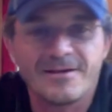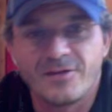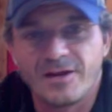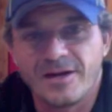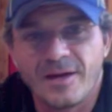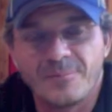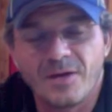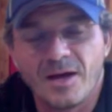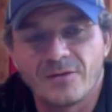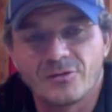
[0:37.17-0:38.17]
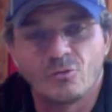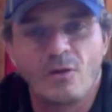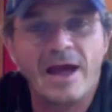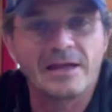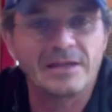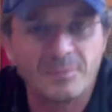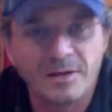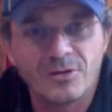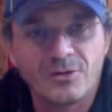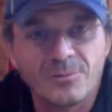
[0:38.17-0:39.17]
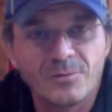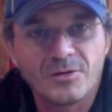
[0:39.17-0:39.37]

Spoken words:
that end up derailing me or